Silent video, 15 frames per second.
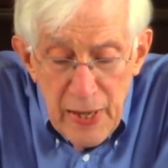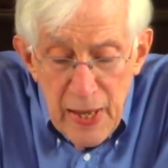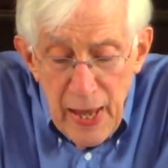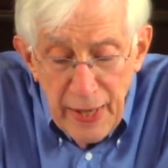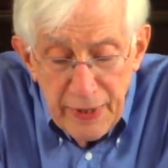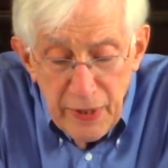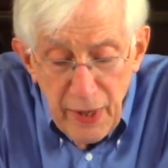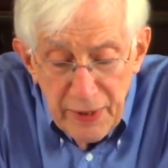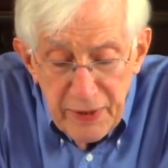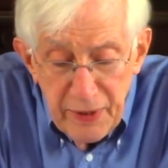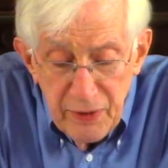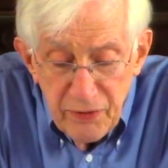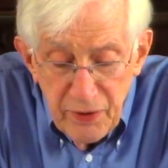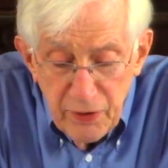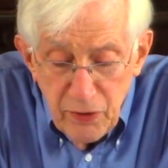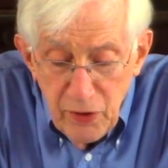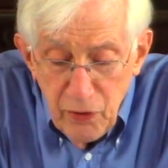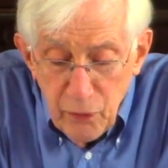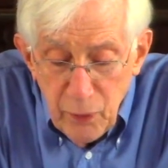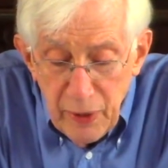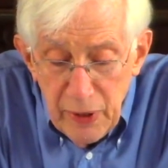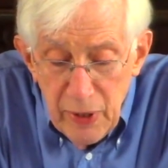And in
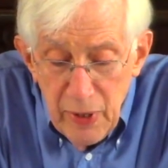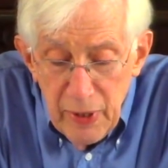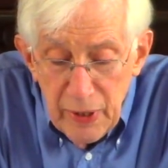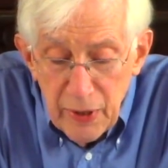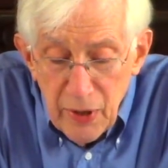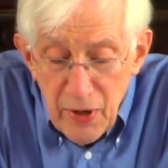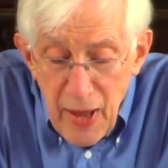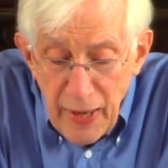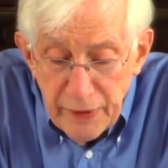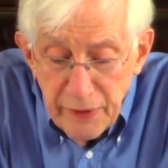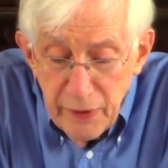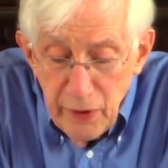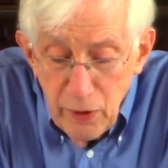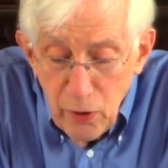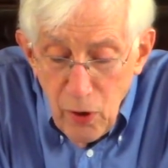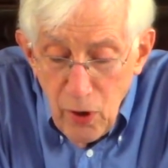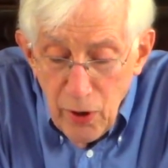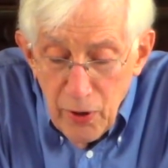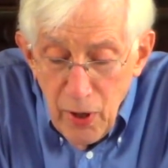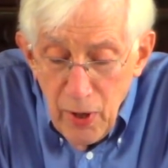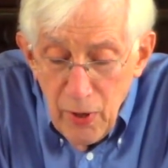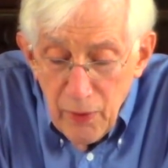1963, it enacted a
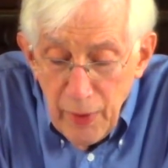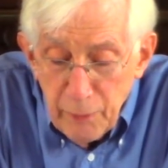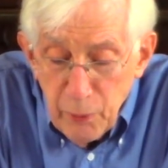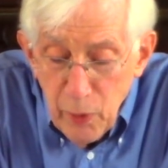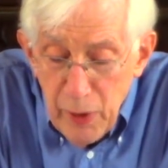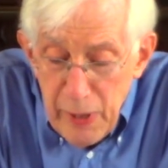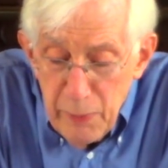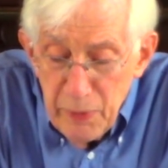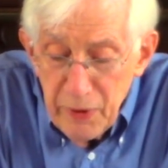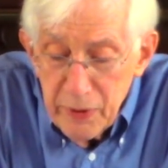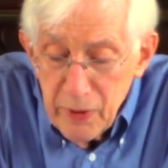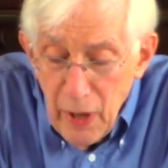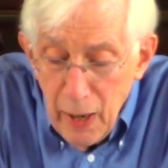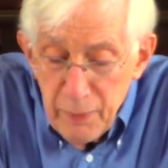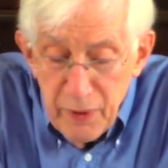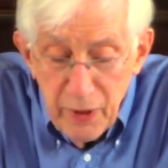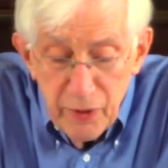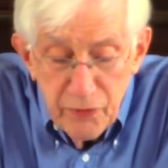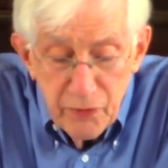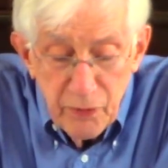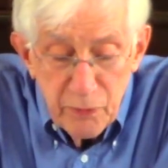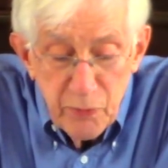law that prohibited
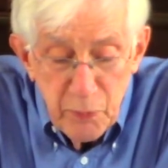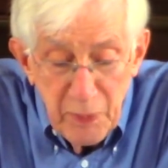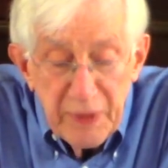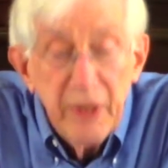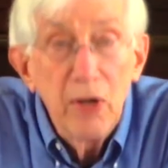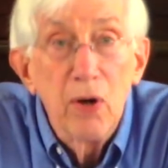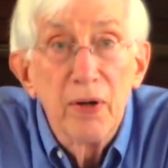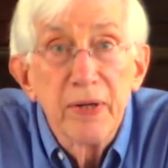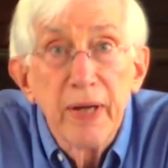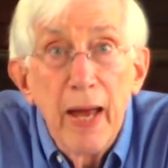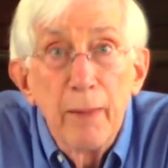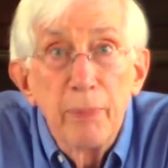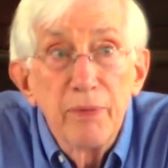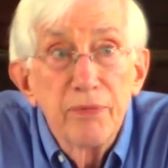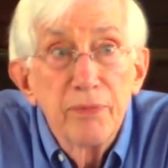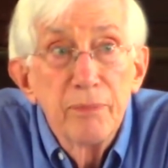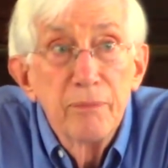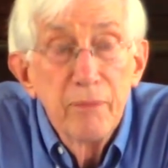communists from speaking on campus,